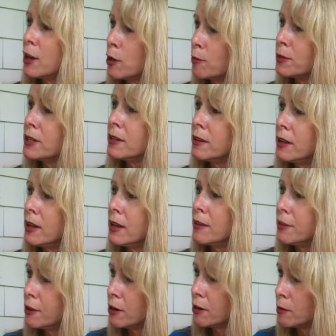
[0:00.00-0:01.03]
helped
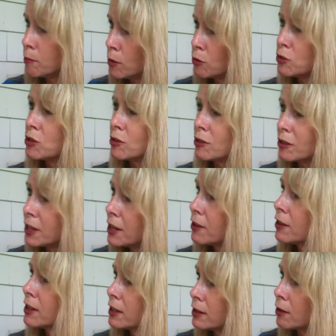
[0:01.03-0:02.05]
their emotional
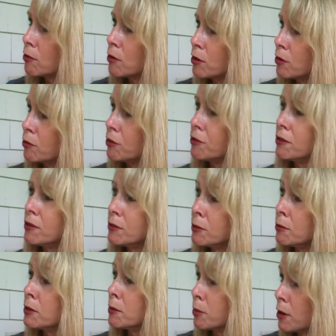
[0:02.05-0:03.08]
healing and growth
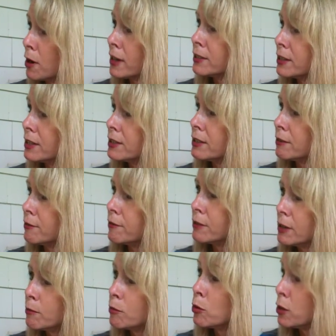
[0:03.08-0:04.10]
through the process of
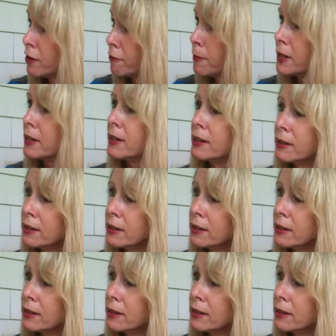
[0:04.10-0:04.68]
bereavement.